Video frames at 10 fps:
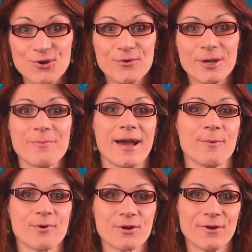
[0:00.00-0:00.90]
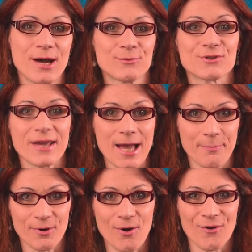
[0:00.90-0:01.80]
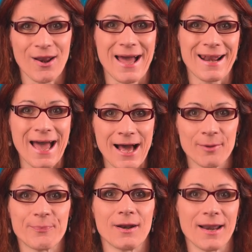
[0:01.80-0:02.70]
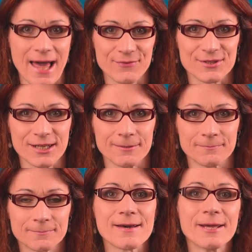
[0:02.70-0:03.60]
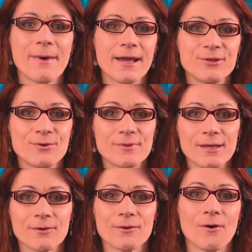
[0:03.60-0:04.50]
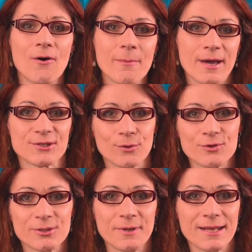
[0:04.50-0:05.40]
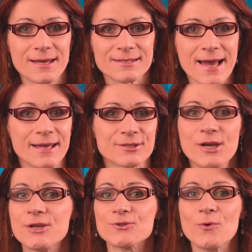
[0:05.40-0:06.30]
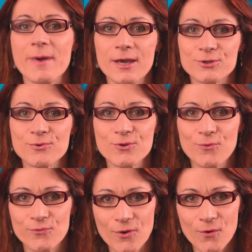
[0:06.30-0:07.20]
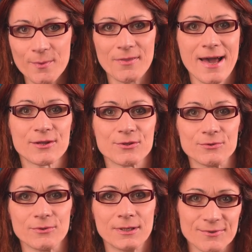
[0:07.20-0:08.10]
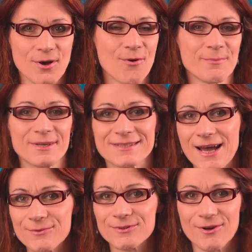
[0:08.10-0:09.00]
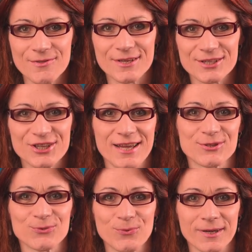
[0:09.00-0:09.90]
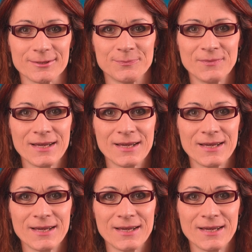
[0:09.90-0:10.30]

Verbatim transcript: during my Morgonauts Apple Online Help livestream. I'll remind you that on all my social media sites, so make sure you follow me there too. Don't miss out on this chance to win.